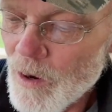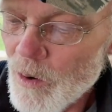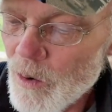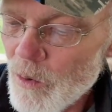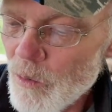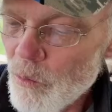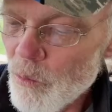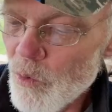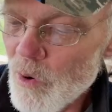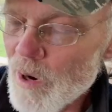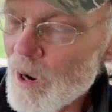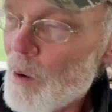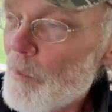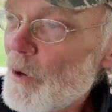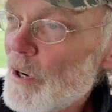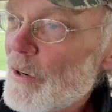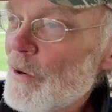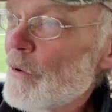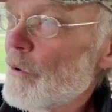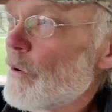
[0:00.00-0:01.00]
what I'm
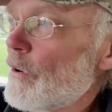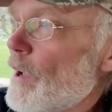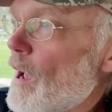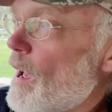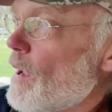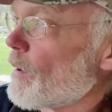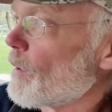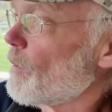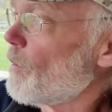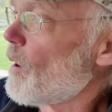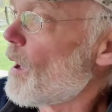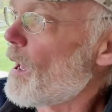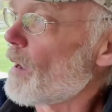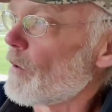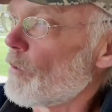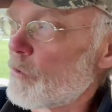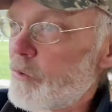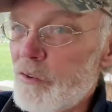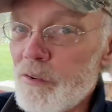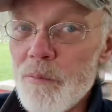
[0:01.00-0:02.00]
hearing out
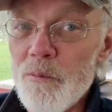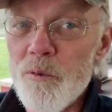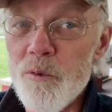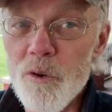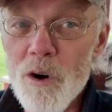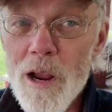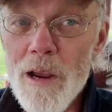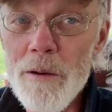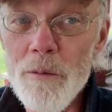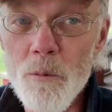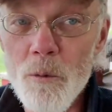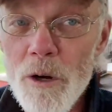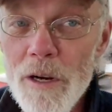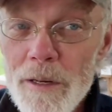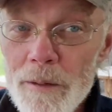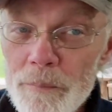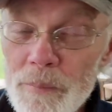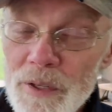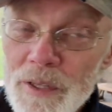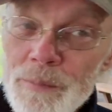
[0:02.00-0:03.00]
of some
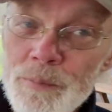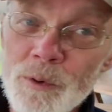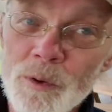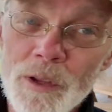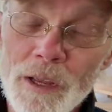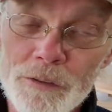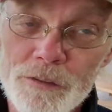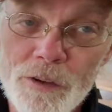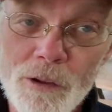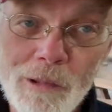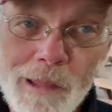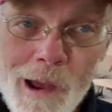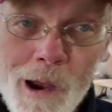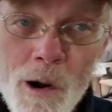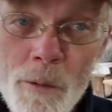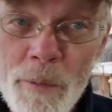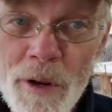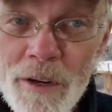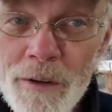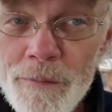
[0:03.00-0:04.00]
right-wing people that's
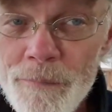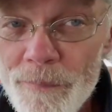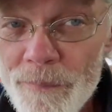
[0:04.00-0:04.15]
alarming